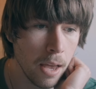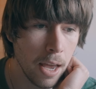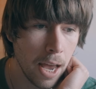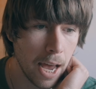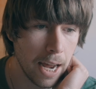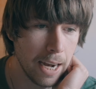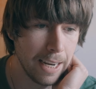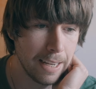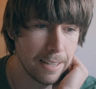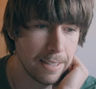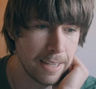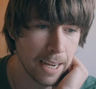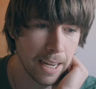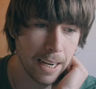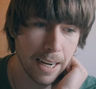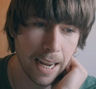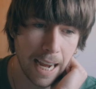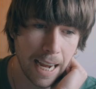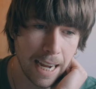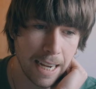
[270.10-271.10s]
And the
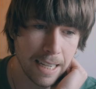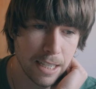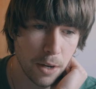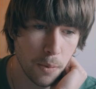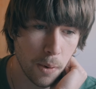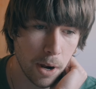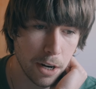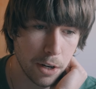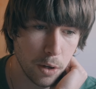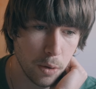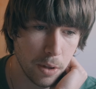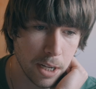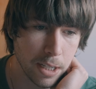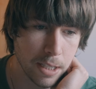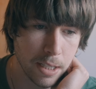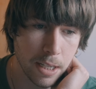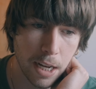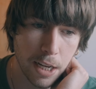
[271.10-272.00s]
second easy way to do this